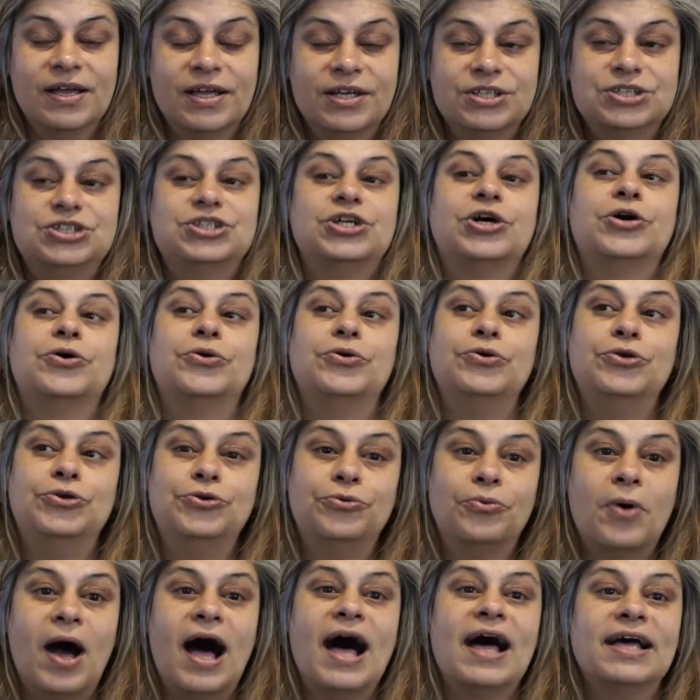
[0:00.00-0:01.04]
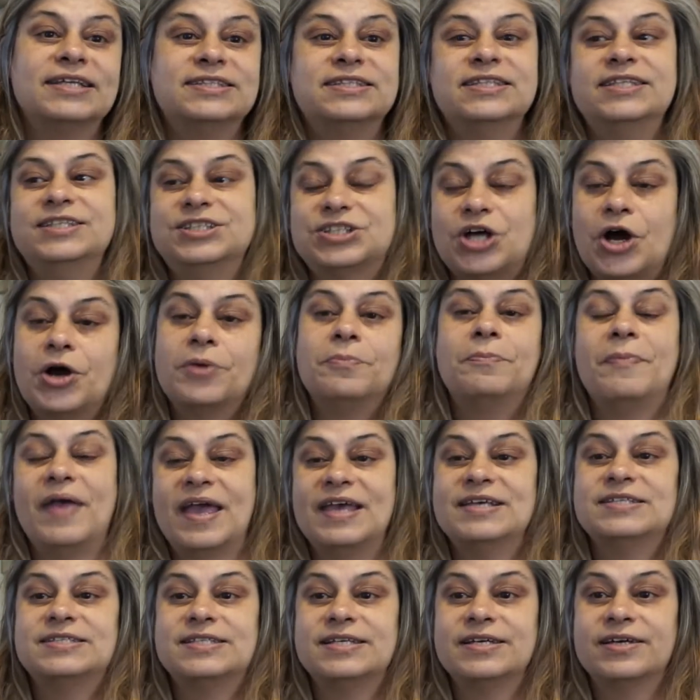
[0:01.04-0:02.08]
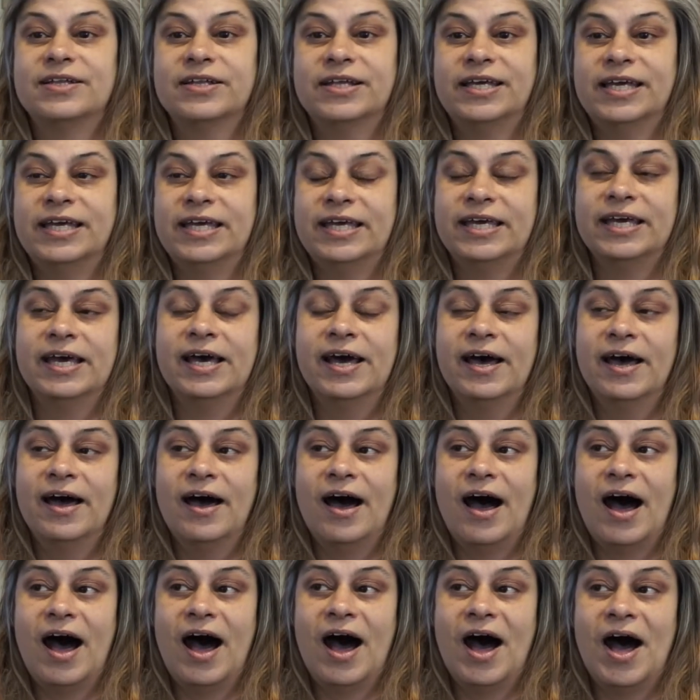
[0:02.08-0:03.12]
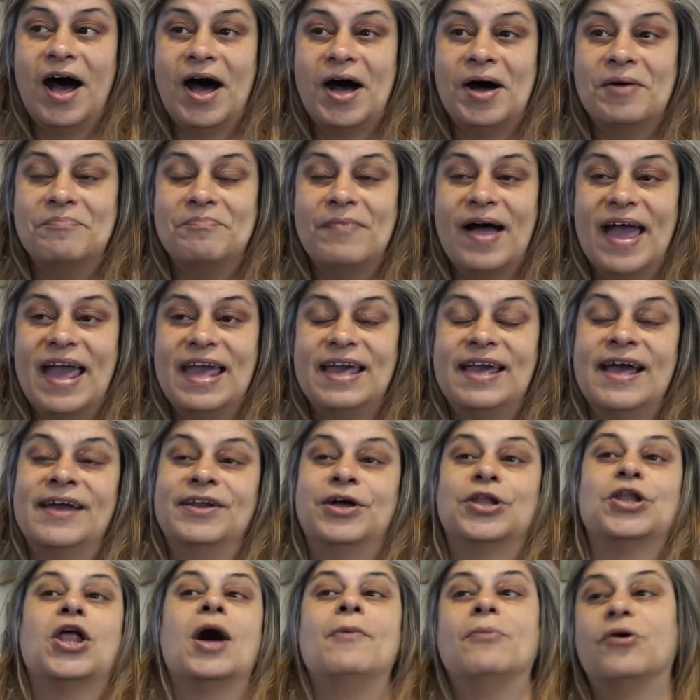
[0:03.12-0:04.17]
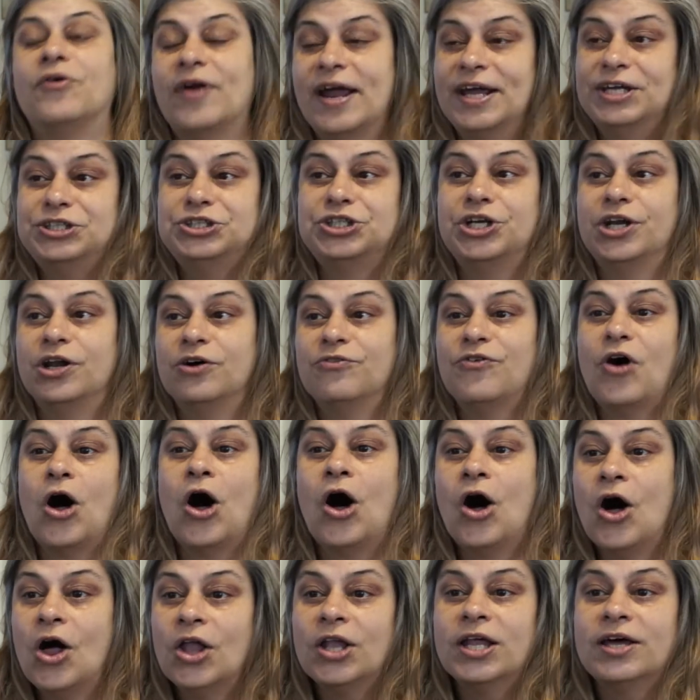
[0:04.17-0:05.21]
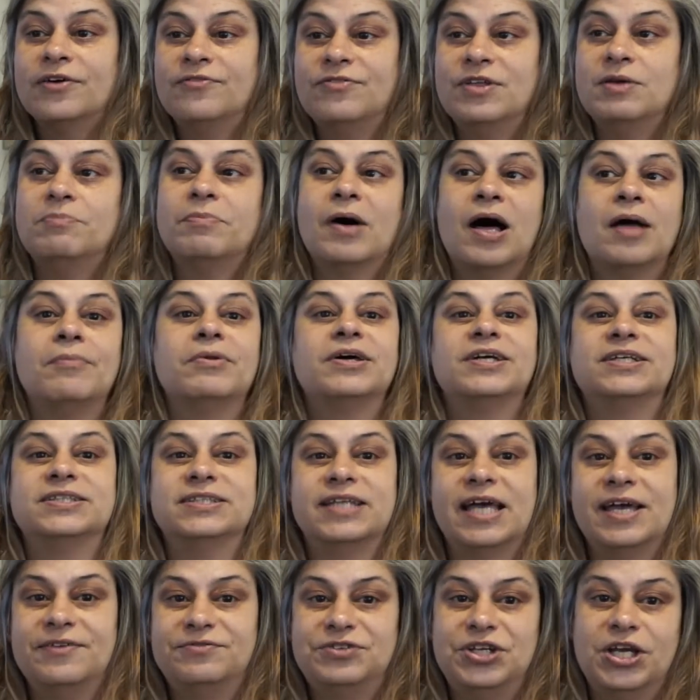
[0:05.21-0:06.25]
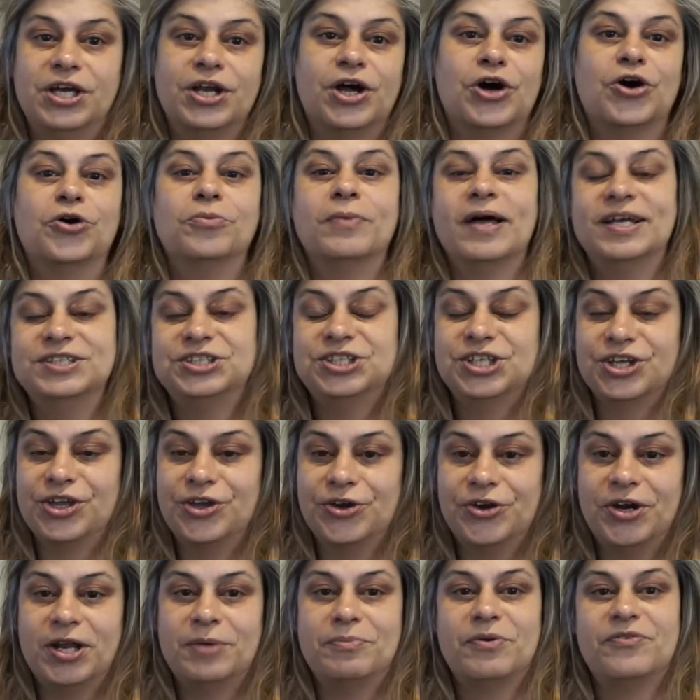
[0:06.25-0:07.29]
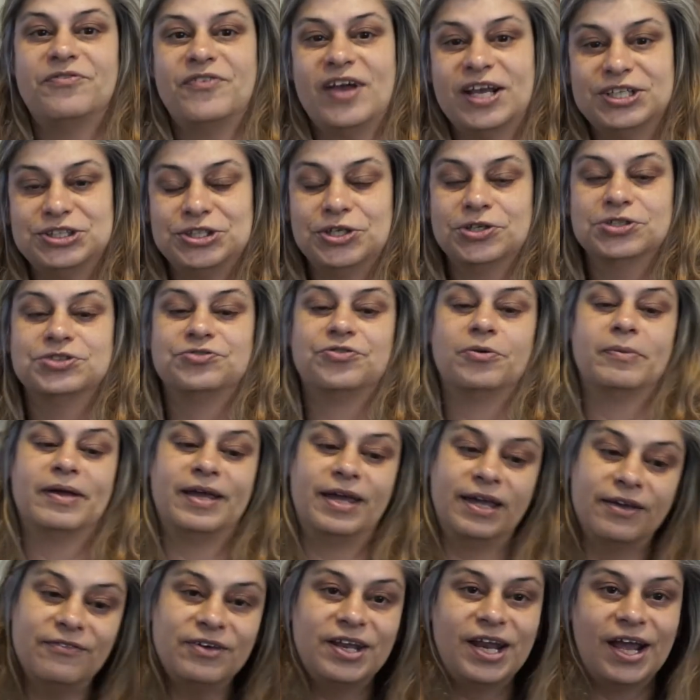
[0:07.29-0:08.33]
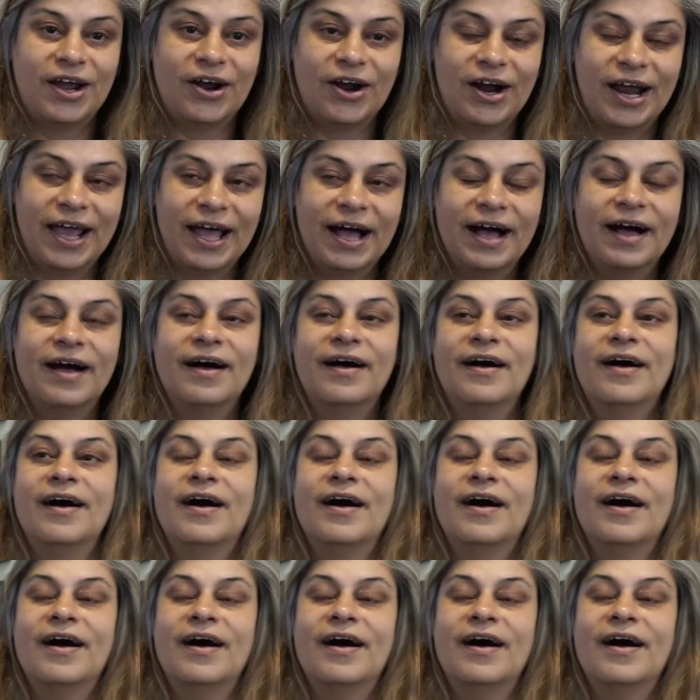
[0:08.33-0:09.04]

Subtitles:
So UASIs are basically a conglomeration of all of the public safety and Homeland Security professionals from a given area,